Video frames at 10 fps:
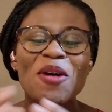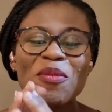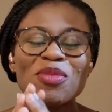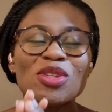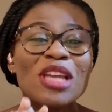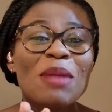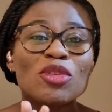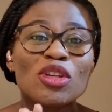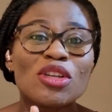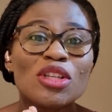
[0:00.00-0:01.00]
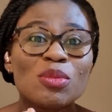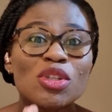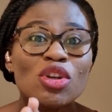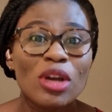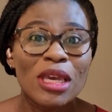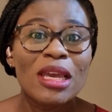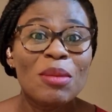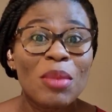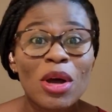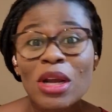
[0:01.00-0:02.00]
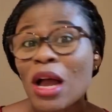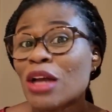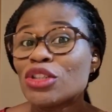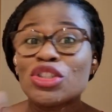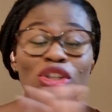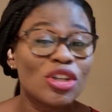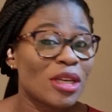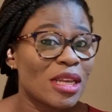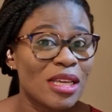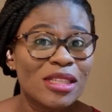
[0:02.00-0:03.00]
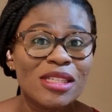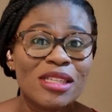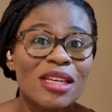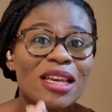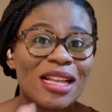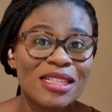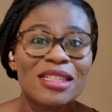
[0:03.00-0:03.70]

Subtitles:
today I'm just going to be talking about our journey to getting the